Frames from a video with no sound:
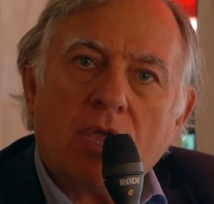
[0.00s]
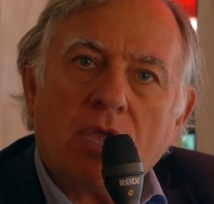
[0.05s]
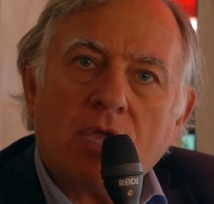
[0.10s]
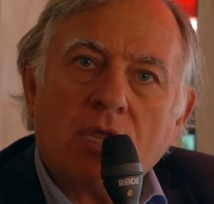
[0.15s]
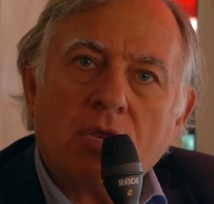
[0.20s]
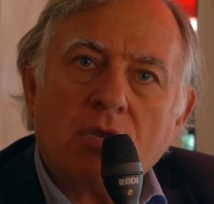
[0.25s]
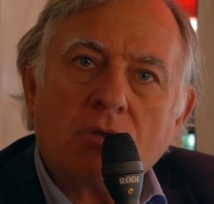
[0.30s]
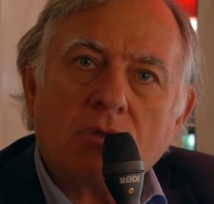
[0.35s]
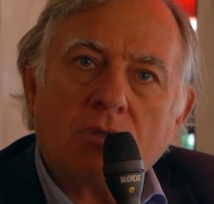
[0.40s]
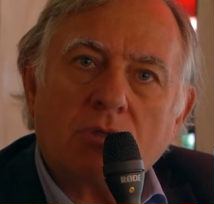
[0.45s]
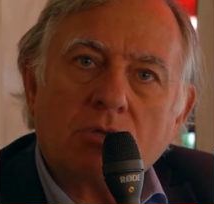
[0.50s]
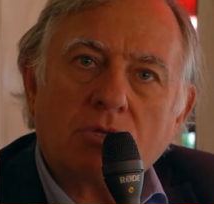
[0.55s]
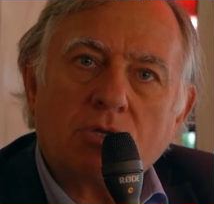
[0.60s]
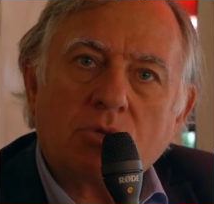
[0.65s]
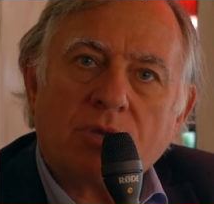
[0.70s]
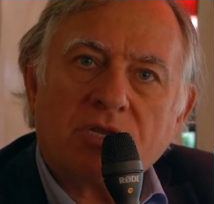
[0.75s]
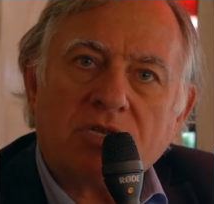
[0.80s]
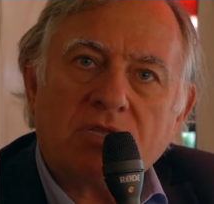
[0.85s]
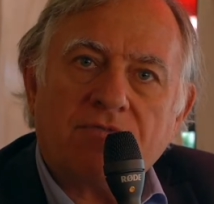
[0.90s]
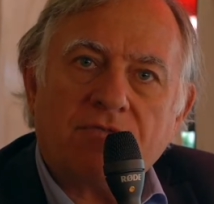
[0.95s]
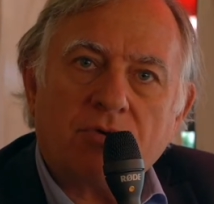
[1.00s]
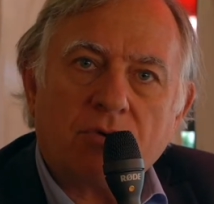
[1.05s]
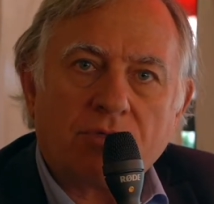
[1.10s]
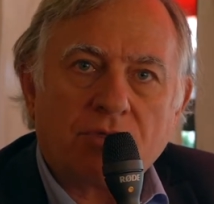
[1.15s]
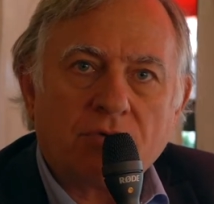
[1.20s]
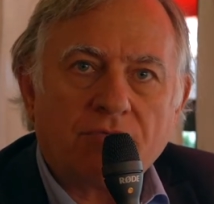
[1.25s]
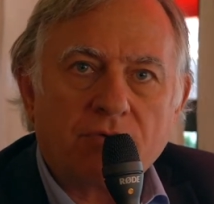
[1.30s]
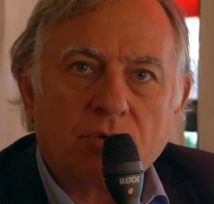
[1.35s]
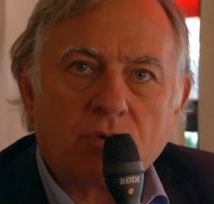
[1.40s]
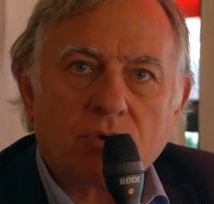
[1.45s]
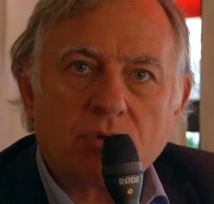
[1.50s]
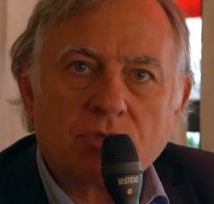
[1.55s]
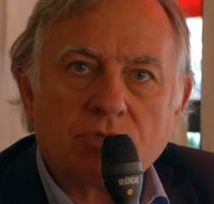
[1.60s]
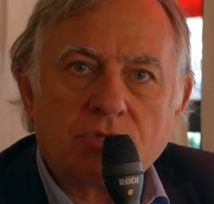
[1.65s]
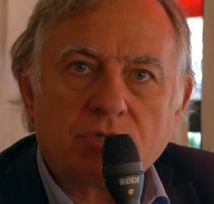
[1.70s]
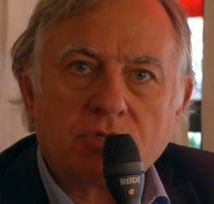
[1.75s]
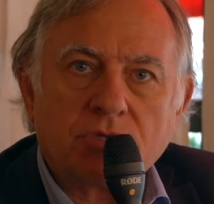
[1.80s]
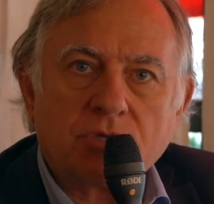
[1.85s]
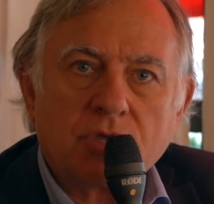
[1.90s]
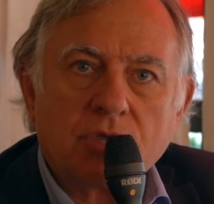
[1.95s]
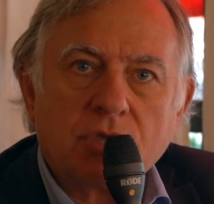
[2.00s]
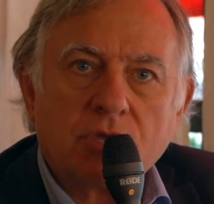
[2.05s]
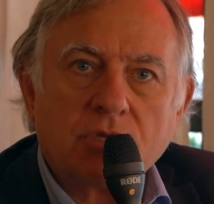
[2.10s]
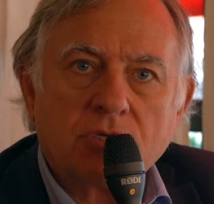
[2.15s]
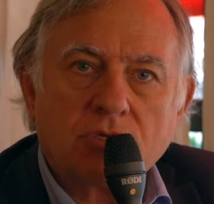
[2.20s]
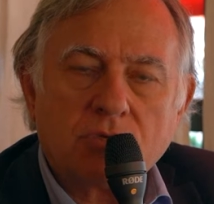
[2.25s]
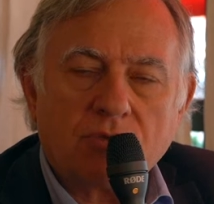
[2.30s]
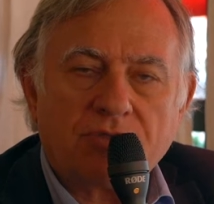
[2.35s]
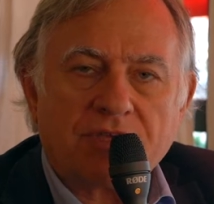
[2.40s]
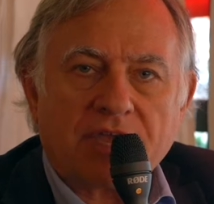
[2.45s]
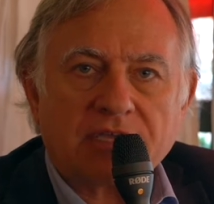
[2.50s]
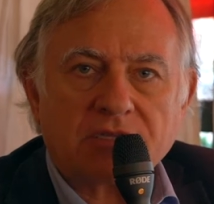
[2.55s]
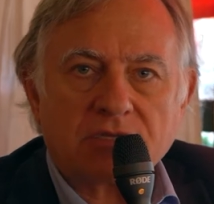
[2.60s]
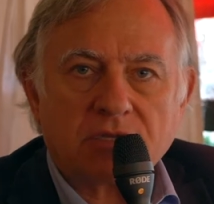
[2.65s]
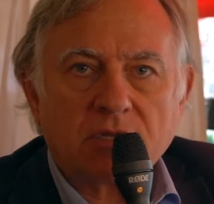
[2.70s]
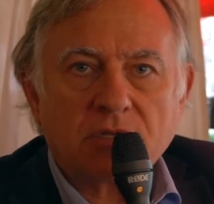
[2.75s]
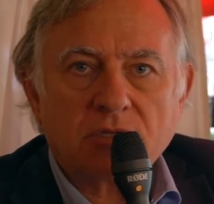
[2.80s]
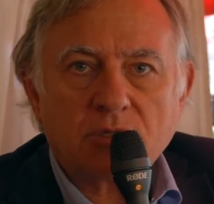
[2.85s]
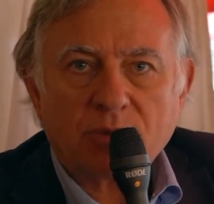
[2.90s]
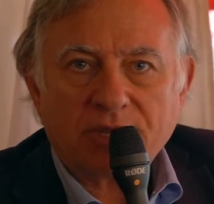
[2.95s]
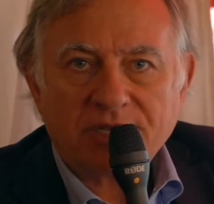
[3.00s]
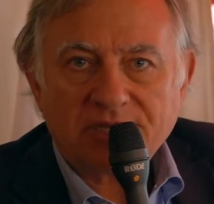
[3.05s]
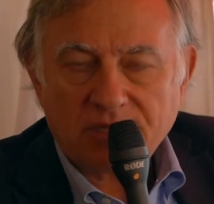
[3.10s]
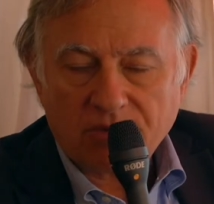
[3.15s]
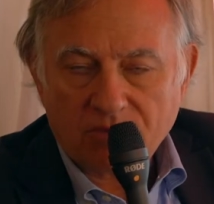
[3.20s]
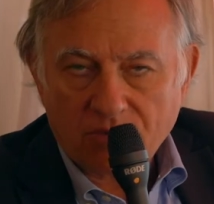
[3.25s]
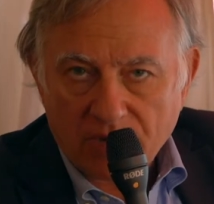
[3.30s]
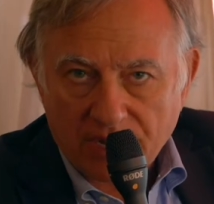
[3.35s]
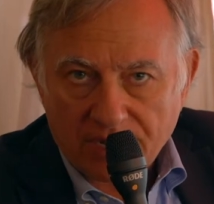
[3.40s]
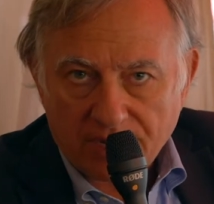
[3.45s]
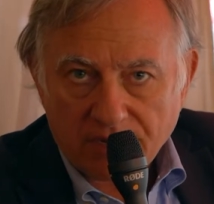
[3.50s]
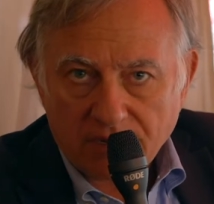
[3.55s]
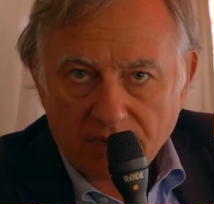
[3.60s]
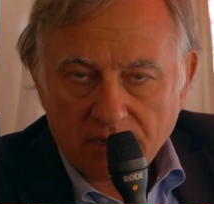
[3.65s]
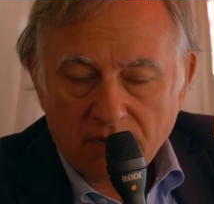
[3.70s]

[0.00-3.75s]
In the 24th of August 2021,